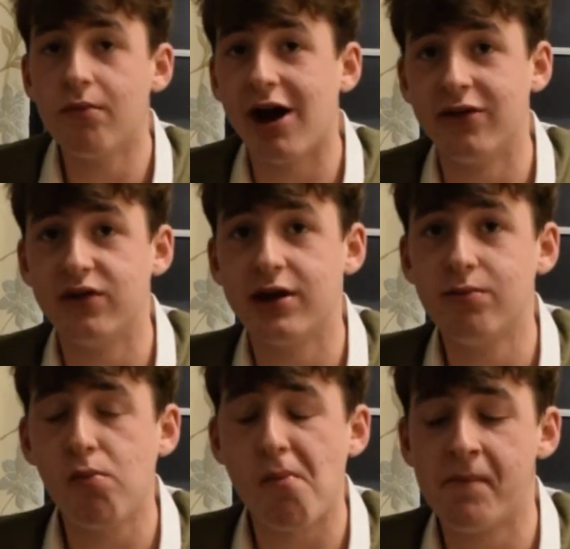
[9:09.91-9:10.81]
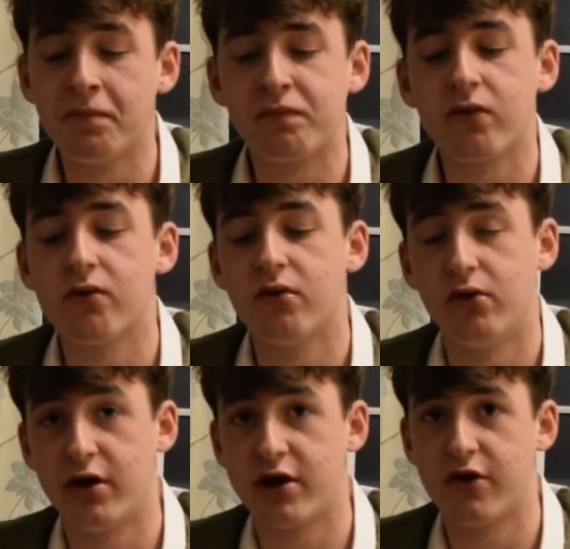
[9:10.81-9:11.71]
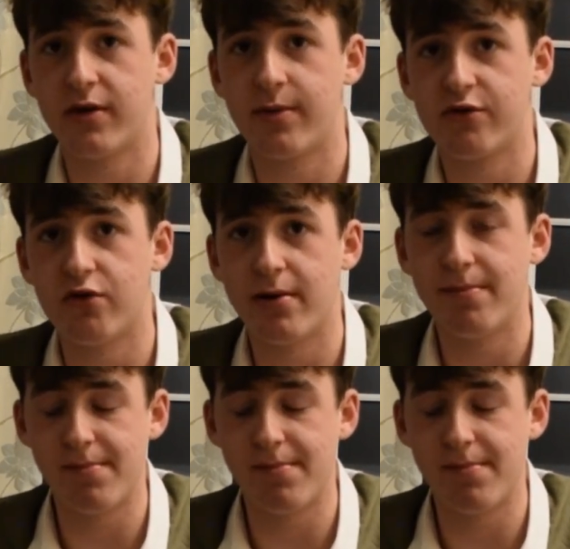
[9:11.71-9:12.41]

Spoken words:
And then like and subscribe.